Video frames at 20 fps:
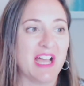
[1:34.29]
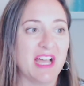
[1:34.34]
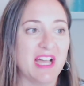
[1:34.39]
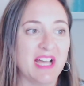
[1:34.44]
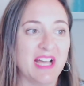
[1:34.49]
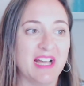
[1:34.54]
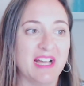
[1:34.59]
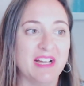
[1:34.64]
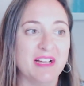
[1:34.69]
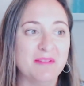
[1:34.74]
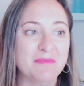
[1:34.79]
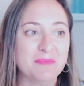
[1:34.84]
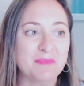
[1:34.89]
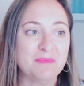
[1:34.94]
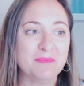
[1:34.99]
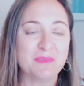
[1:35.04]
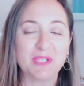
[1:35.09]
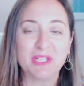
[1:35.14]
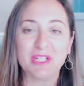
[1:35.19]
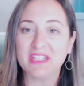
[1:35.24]

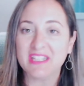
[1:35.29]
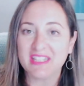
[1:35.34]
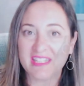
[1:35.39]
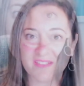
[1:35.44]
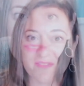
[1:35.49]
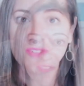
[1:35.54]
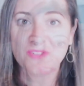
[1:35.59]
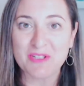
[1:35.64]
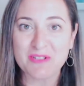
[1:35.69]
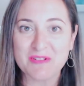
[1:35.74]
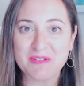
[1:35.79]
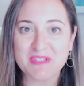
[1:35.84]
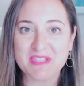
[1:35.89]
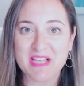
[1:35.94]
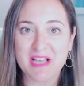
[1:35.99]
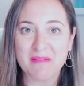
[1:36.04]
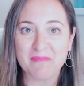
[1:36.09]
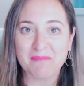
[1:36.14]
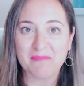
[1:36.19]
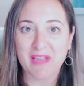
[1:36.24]
I'm going to give you
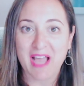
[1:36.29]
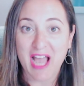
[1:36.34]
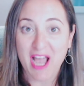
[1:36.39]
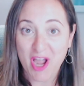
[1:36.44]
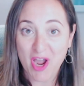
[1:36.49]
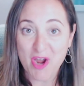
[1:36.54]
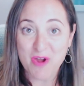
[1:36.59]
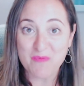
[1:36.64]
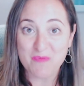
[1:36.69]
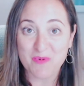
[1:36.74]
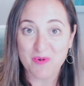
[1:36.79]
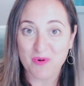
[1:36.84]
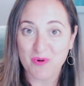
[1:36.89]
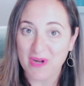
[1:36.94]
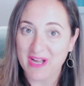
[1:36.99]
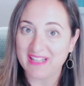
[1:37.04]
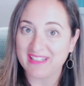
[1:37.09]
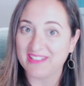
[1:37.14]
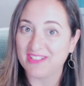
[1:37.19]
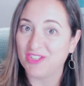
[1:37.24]
some, I hope,
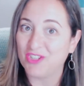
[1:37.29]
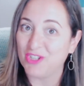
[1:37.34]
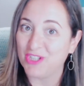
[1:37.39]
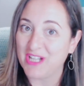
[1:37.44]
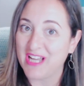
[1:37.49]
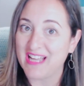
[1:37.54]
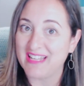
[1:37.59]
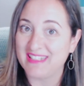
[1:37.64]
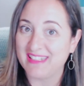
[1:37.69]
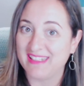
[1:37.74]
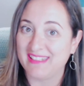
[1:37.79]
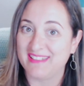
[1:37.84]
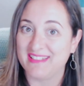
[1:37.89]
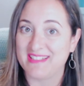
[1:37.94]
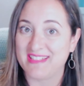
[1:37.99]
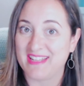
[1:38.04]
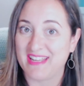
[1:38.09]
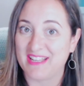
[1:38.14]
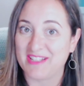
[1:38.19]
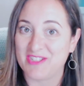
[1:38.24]
quite good ideas
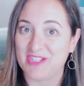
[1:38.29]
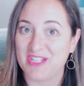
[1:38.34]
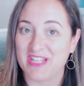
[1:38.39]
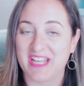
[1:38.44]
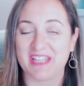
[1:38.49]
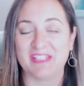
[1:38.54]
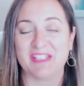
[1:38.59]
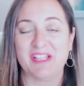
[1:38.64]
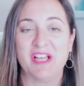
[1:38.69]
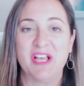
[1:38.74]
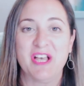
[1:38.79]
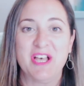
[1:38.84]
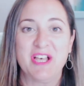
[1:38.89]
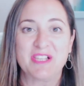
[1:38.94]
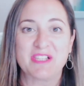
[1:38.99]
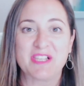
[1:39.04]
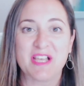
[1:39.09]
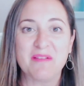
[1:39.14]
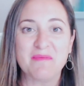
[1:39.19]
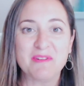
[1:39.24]
here today.
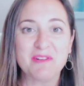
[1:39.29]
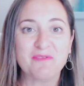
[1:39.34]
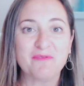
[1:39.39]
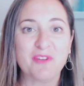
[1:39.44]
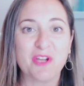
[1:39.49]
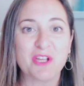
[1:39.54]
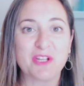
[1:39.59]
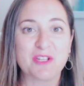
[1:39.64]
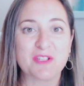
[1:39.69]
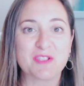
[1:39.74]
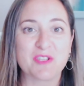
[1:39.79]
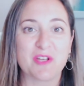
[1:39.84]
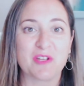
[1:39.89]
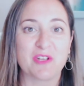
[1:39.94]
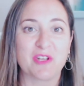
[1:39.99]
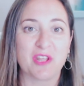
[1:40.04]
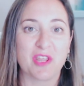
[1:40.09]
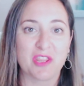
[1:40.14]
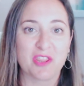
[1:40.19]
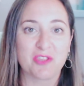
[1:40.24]
So, I'm going to focus
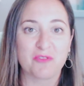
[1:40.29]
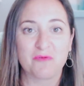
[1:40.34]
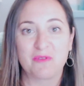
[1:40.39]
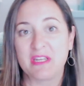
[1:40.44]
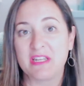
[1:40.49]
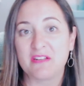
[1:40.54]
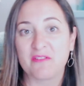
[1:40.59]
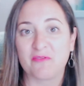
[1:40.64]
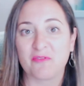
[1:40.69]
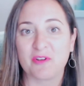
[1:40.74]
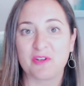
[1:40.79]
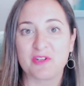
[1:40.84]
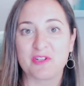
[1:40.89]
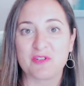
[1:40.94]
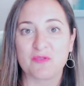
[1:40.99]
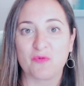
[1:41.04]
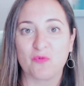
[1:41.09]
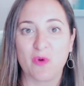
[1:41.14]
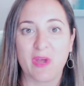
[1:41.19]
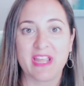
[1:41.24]
on three different
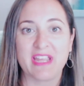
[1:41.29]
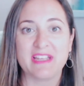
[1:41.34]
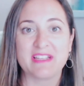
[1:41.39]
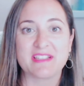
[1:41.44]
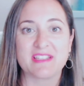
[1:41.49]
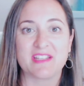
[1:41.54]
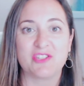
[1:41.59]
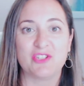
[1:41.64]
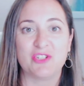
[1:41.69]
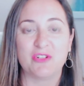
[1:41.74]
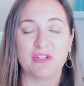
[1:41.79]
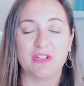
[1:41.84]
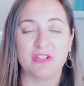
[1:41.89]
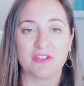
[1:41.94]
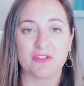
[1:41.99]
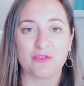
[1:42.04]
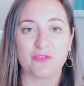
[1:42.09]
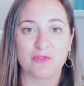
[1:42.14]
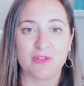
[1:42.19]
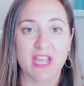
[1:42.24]
ways that you can
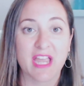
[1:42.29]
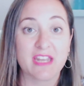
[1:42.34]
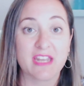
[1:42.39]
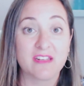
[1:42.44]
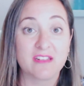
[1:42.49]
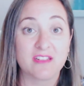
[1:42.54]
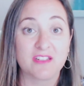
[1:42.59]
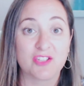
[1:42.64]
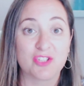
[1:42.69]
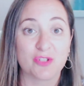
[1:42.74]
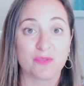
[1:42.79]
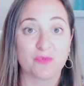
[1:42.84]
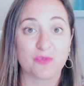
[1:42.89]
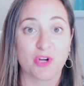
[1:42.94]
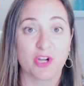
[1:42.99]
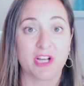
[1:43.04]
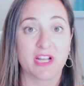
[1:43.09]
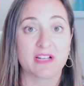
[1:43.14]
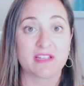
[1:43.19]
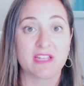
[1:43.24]
create a digital
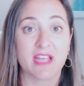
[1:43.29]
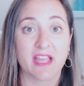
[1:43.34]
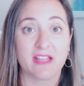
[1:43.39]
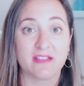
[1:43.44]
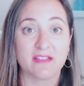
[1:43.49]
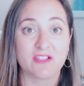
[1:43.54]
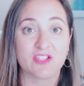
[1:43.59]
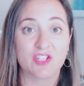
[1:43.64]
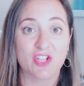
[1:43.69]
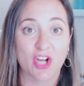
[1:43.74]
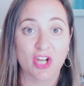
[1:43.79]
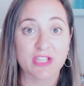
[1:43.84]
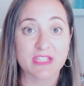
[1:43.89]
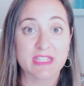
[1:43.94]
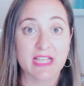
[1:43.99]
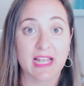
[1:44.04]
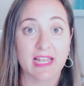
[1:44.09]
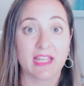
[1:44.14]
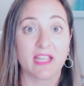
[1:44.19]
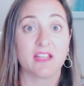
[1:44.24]
product and start
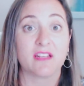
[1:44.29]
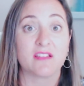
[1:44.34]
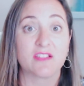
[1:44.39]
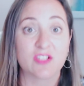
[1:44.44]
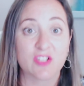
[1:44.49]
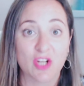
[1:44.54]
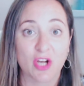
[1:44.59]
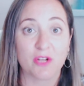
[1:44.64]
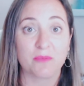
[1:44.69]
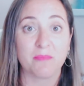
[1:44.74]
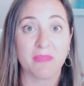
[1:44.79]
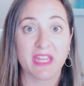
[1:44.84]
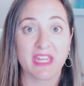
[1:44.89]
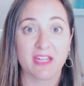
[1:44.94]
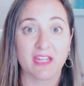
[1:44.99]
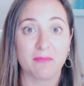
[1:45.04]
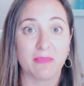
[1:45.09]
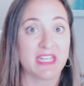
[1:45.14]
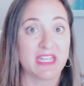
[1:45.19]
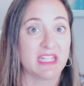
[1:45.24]
selling it and start
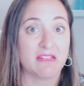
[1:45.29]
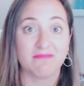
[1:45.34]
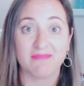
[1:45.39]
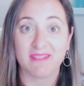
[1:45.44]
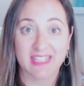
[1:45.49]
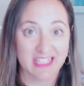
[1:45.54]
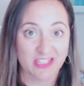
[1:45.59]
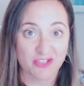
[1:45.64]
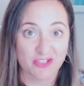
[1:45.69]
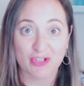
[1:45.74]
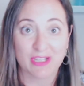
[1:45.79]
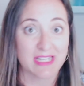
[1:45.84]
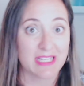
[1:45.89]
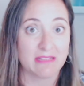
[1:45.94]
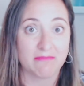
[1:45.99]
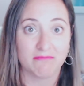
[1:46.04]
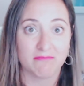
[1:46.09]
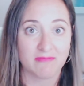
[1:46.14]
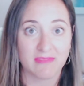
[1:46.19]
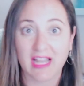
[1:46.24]
making money, literally,
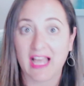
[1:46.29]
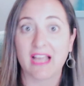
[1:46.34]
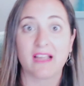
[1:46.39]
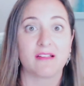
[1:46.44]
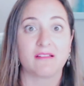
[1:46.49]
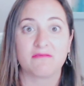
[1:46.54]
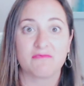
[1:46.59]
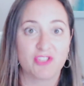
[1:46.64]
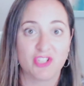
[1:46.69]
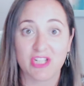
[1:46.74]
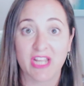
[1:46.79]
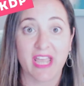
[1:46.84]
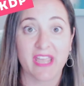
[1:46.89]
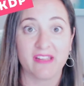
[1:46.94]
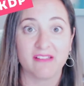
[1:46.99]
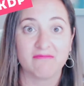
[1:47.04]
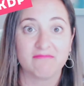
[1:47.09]
like today.